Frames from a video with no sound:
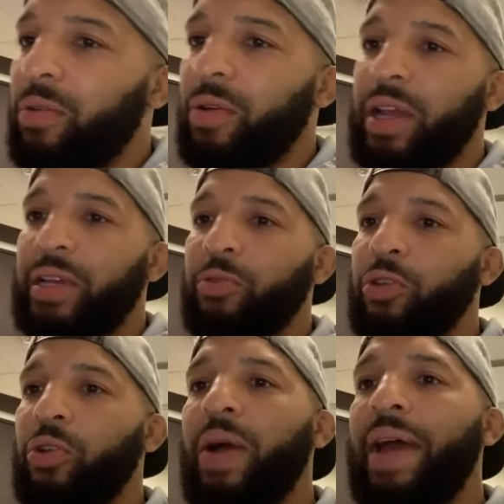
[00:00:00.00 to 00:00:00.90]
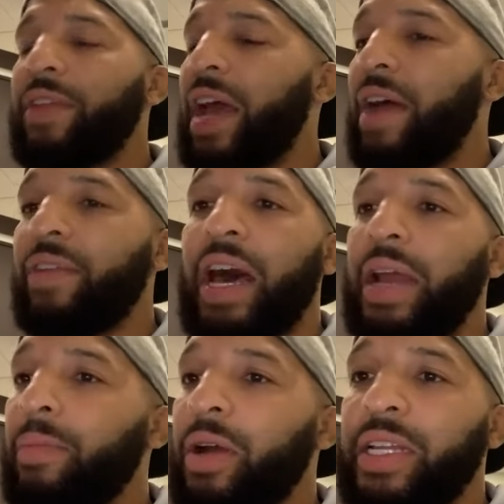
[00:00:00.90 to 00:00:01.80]
Right? You don't have to have a
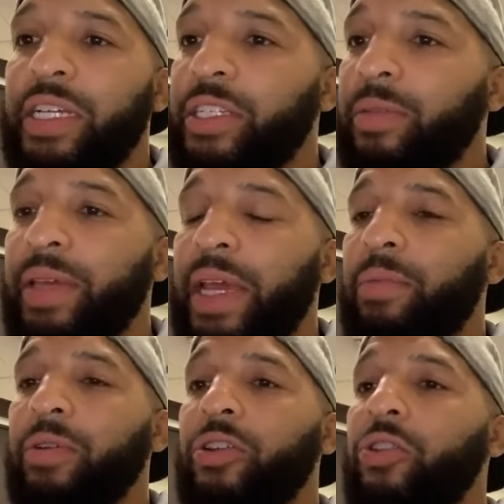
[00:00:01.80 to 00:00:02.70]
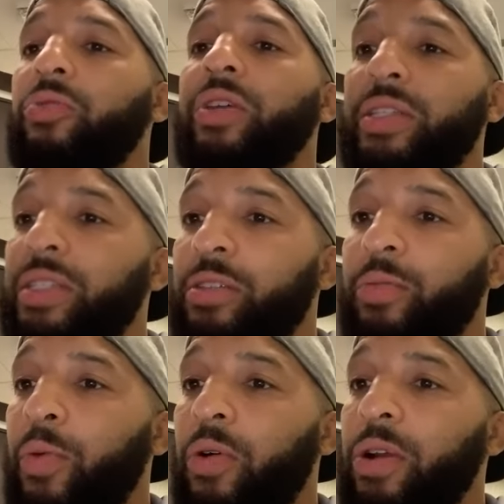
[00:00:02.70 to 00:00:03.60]
lot of money to be able to do this
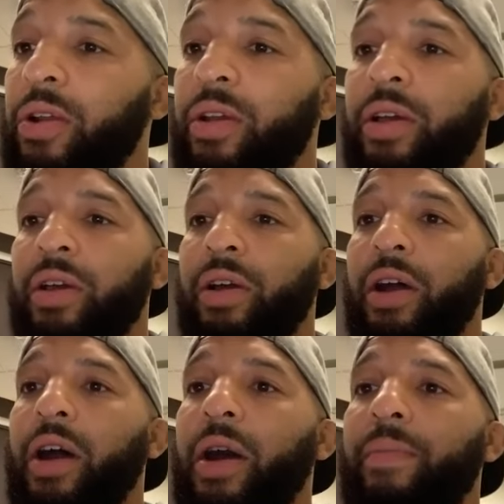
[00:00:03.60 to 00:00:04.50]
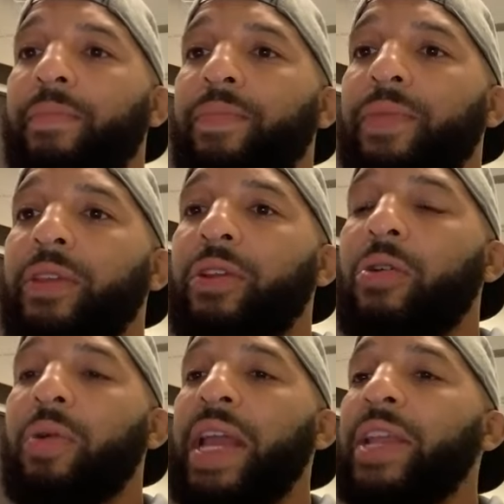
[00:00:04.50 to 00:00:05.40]
sport. You
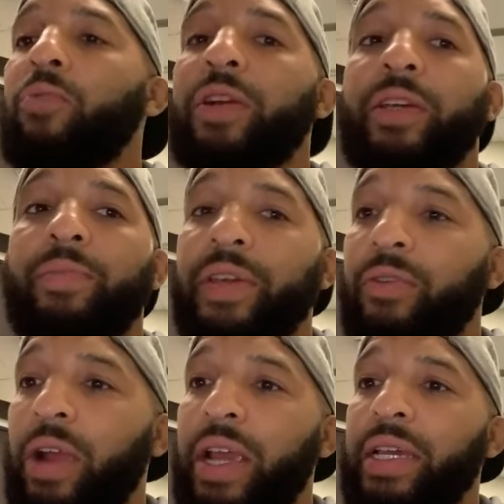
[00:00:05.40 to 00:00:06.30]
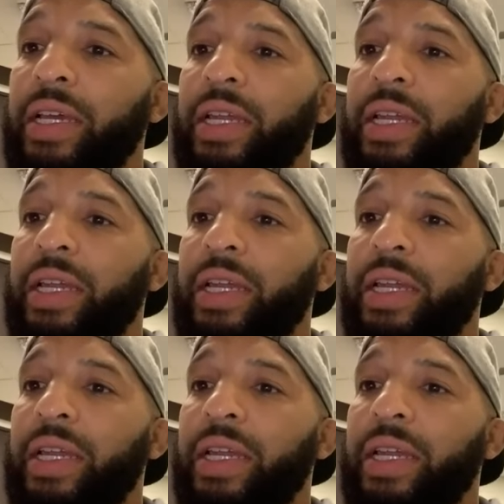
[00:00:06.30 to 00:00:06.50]
know, anyone could be great.